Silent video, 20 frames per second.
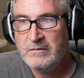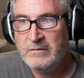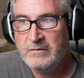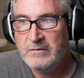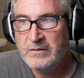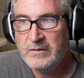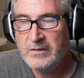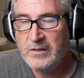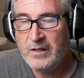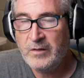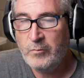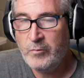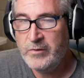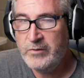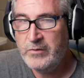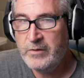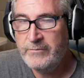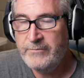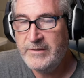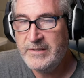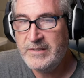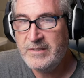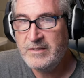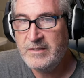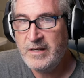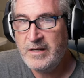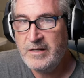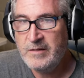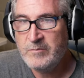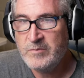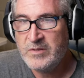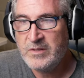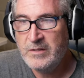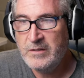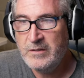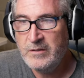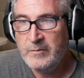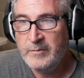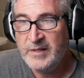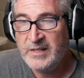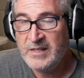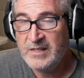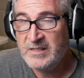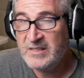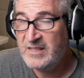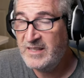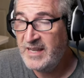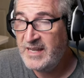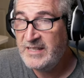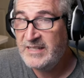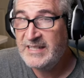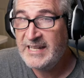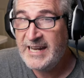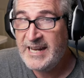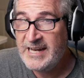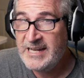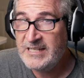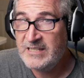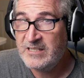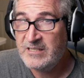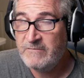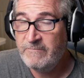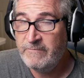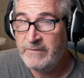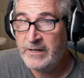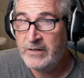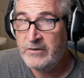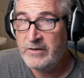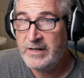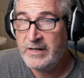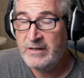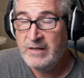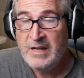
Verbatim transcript: So I wonder if it's Sam's too, because they taste very,